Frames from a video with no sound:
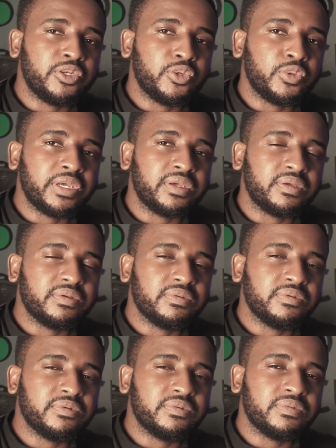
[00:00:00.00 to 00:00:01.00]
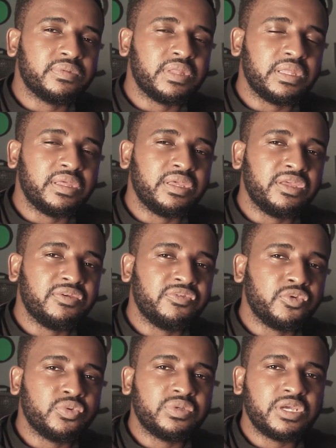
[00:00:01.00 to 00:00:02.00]
like they
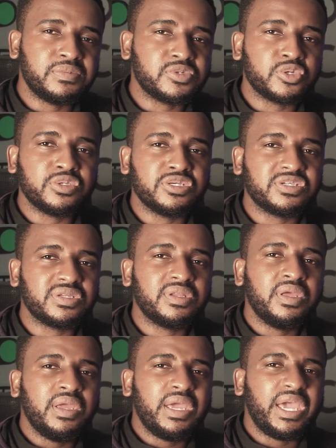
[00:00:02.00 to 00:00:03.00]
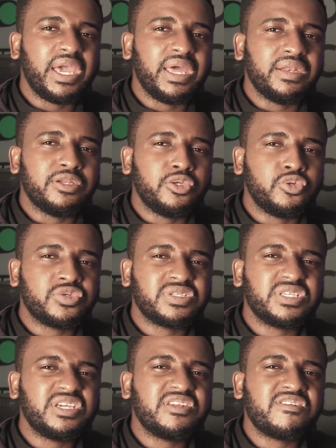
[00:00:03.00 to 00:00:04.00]
give you terms and conditions and you
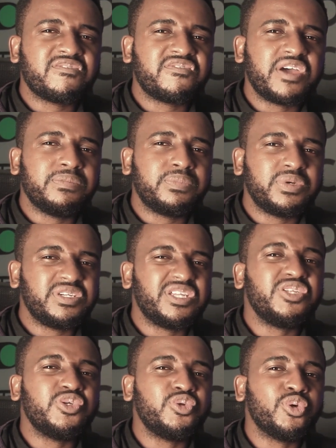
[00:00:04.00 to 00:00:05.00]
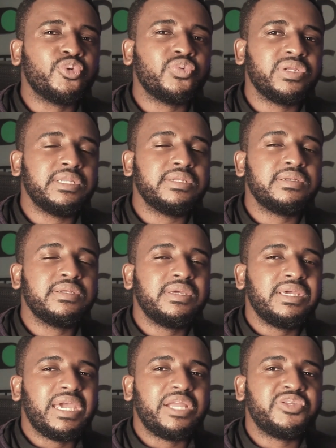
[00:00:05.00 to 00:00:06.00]
see it in fine print and you don't read it
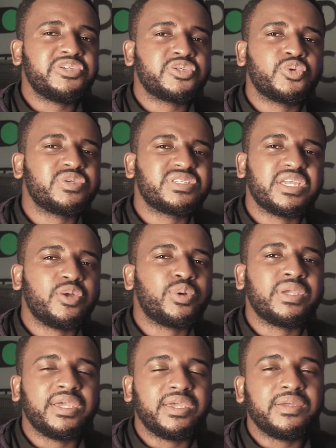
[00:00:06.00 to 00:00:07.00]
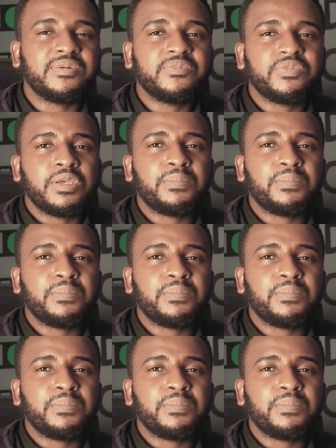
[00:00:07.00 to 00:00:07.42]
and just go say okay.